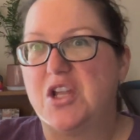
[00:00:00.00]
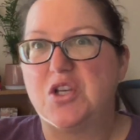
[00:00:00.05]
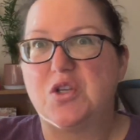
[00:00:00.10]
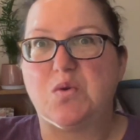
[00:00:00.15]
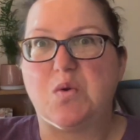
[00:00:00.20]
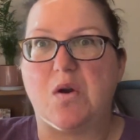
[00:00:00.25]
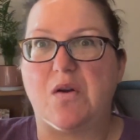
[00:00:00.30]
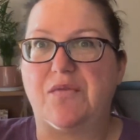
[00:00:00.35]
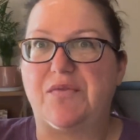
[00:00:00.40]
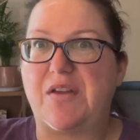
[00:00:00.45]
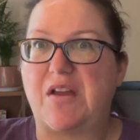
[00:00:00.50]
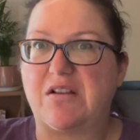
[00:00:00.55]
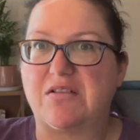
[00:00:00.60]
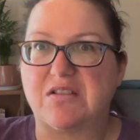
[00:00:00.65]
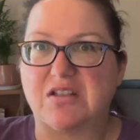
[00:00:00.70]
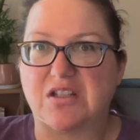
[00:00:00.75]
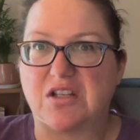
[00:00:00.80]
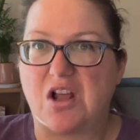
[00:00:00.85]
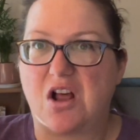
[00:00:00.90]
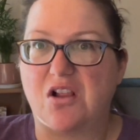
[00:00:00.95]

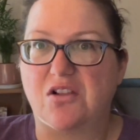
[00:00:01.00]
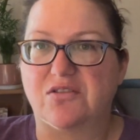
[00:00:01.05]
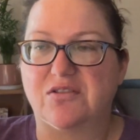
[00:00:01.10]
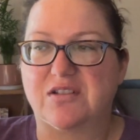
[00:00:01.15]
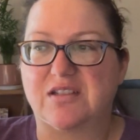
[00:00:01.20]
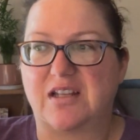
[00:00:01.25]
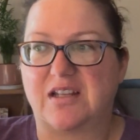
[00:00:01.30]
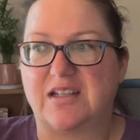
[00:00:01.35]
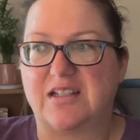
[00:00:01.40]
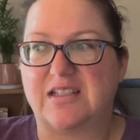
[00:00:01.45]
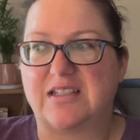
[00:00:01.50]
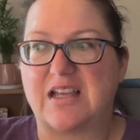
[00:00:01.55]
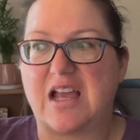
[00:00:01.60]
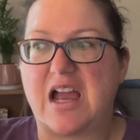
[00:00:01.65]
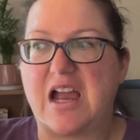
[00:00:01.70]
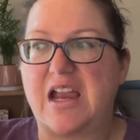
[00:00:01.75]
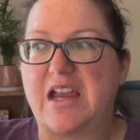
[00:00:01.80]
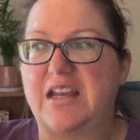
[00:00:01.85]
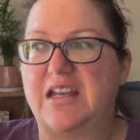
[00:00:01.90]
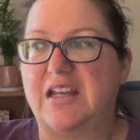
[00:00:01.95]
$12,000 set
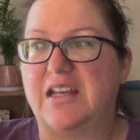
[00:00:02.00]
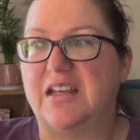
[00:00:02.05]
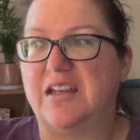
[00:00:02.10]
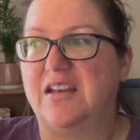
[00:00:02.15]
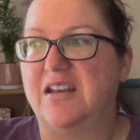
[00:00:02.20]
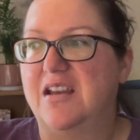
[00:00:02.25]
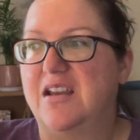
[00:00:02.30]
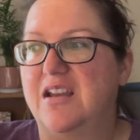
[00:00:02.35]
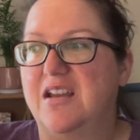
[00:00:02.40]
aside and